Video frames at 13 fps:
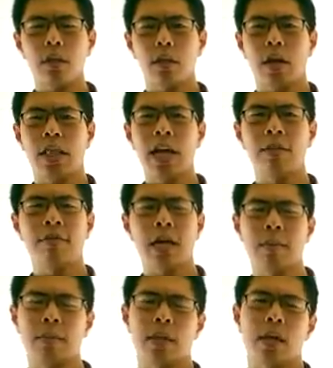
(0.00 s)
A lot of
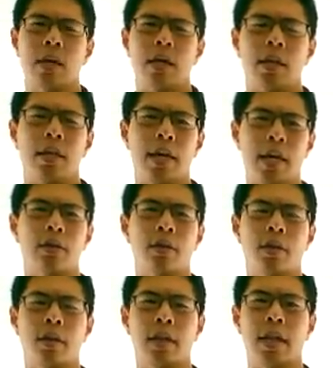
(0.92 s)
times, the
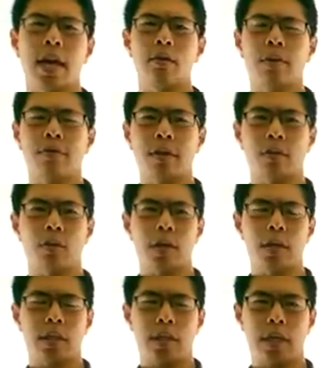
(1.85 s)
answer to the line reference
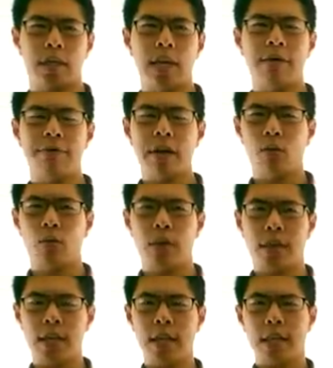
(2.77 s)
questions is not found
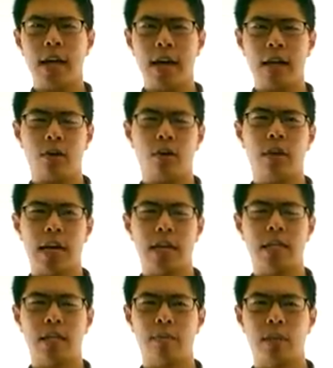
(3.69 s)
within the line or
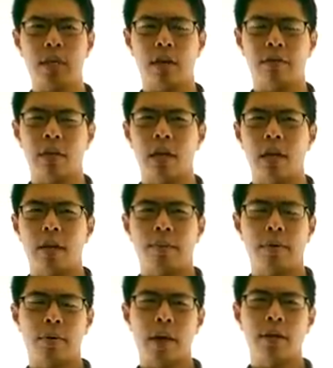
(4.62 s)
lines themselves,
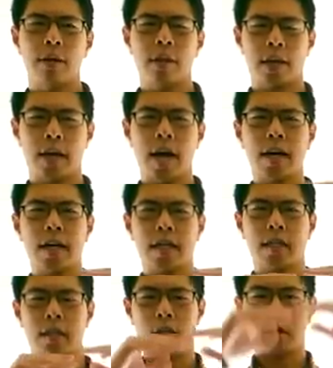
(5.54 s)
but rather in the
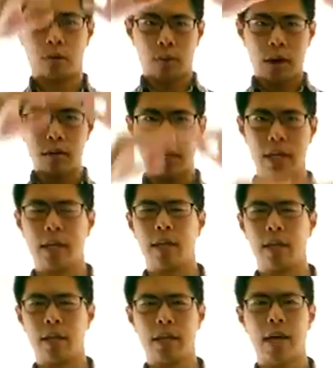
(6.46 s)
context
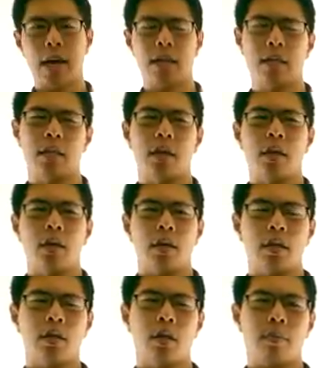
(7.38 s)
surrounding the lines.
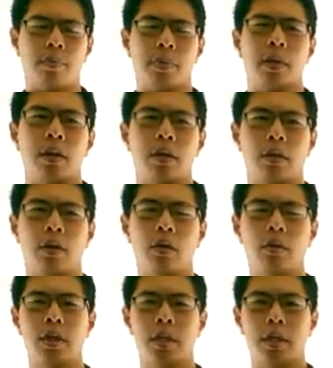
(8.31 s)
So,
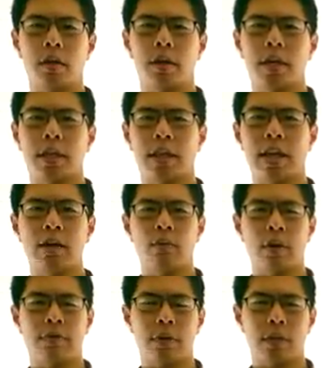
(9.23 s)
don't just look at the
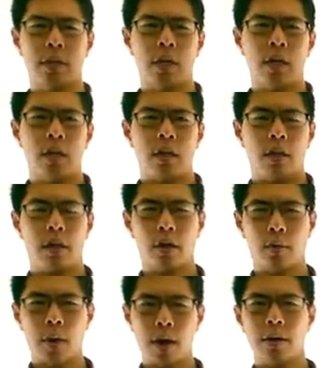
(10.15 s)
line reference.
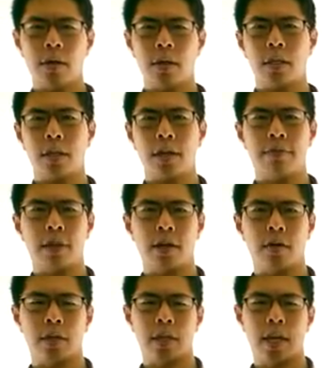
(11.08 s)
Look around it to see if
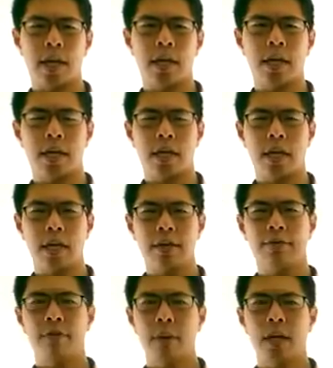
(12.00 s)
there is any
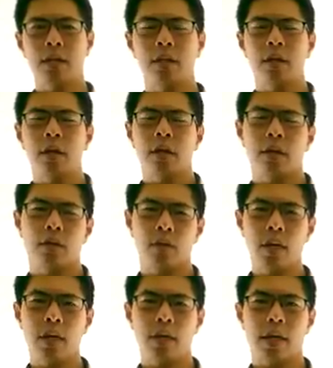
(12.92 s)
key information
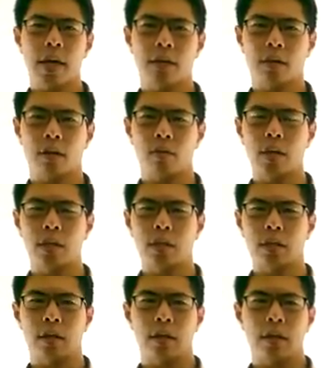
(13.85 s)
you need to answer the
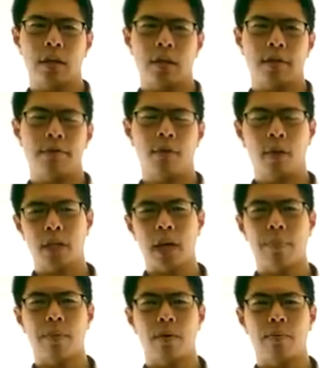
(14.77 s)
question. For
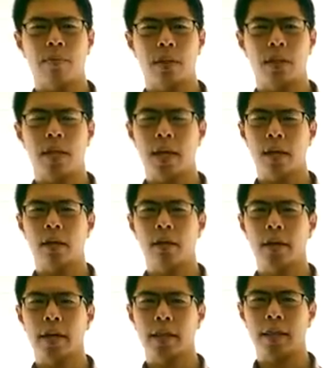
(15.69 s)
example, take a
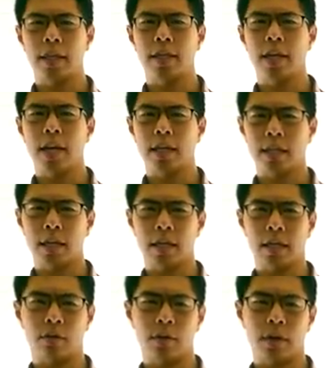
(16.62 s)
look at this
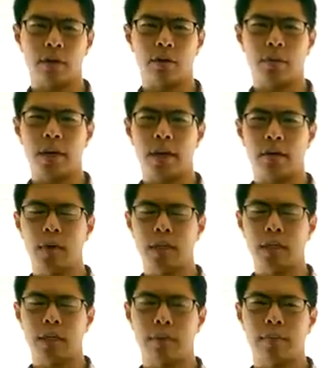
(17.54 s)
SAT critical reading question.